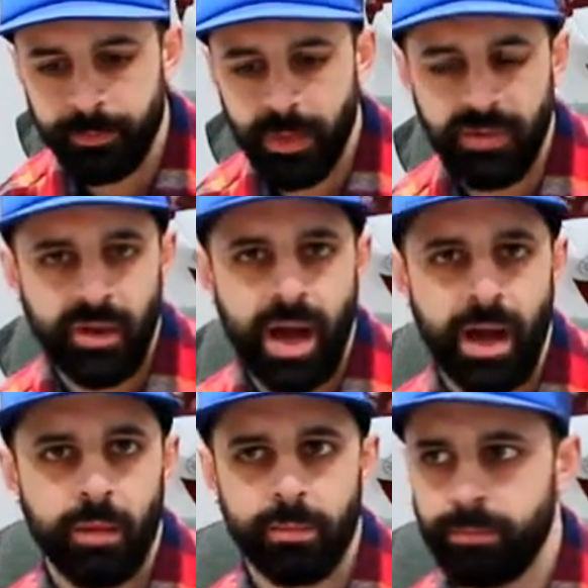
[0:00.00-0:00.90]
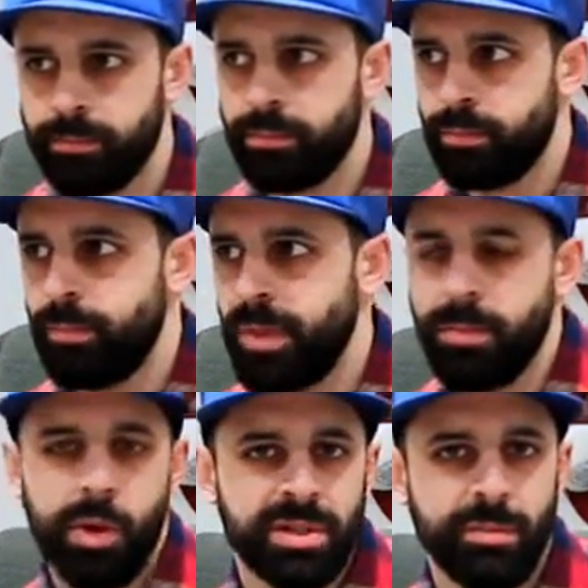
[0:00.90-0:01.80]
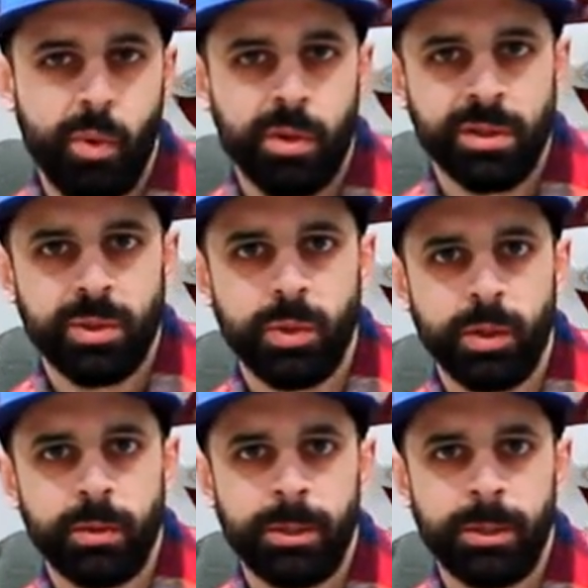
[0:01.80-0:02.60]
if not the most important tool.